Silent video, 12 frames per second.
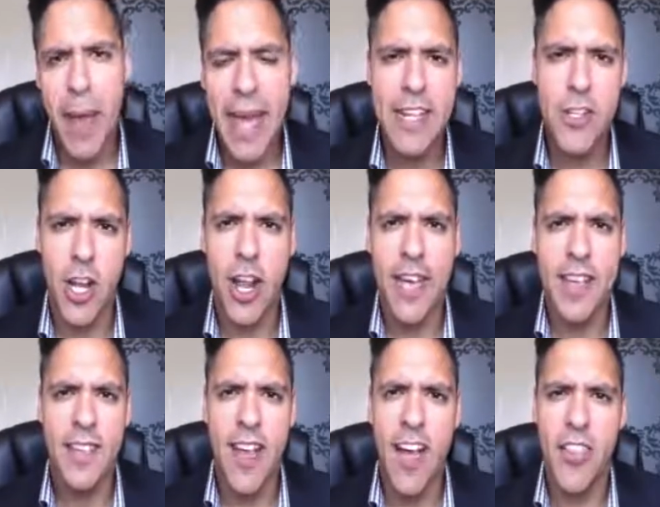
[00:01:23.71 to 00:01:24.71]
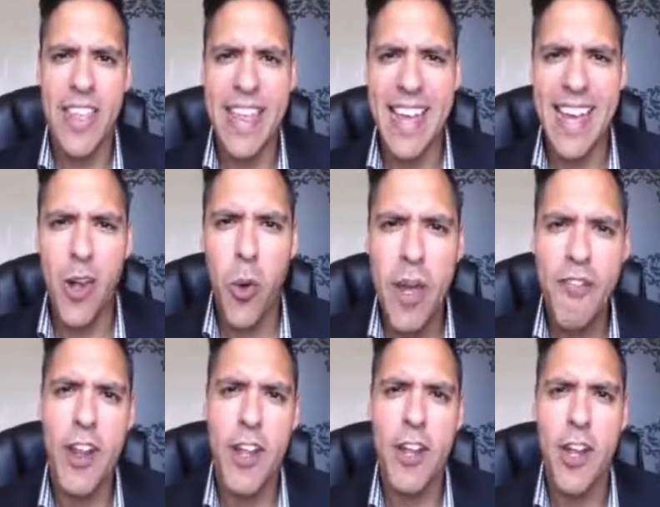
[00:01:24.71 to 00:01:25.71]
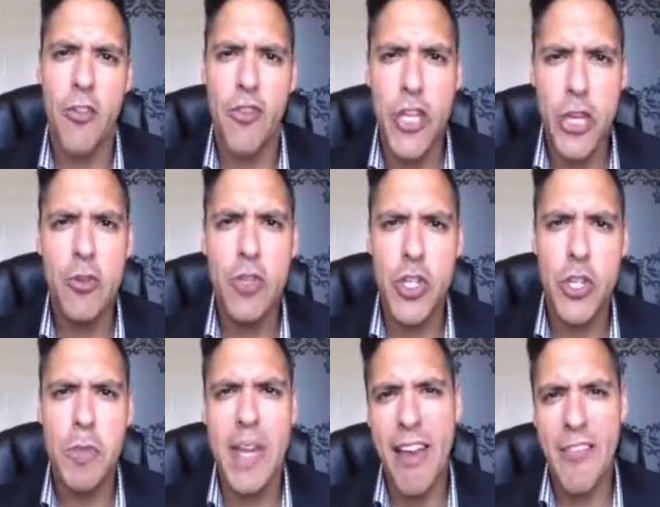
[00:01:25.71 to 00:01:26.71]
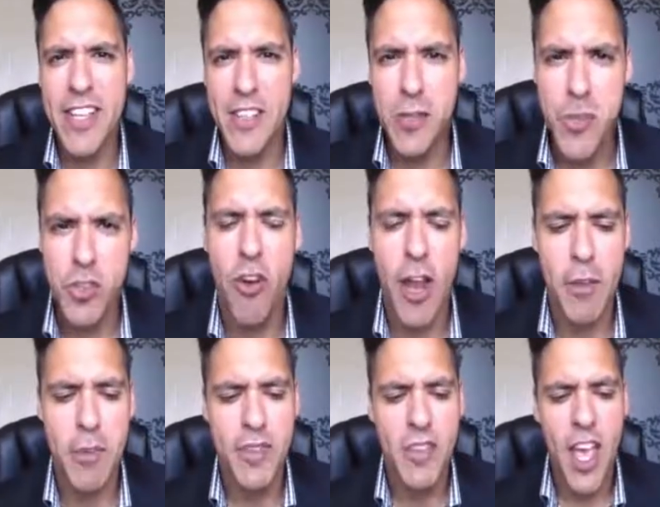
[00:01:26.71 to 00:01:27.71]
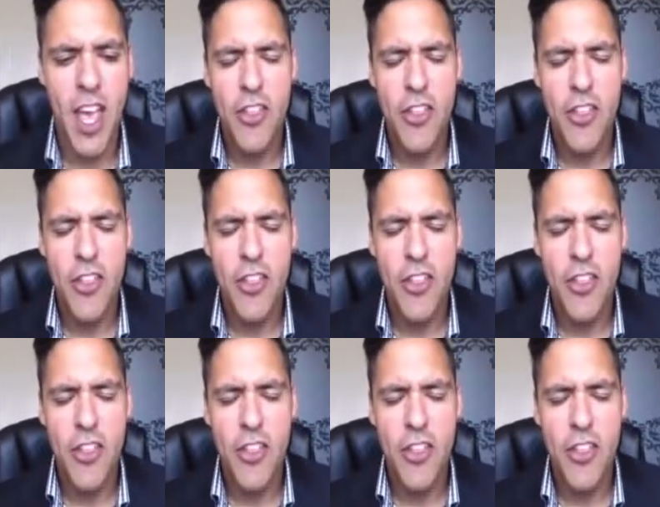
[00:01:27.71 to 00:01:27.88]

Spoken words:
Page likes are the equivalent of YouTube and having subscribers.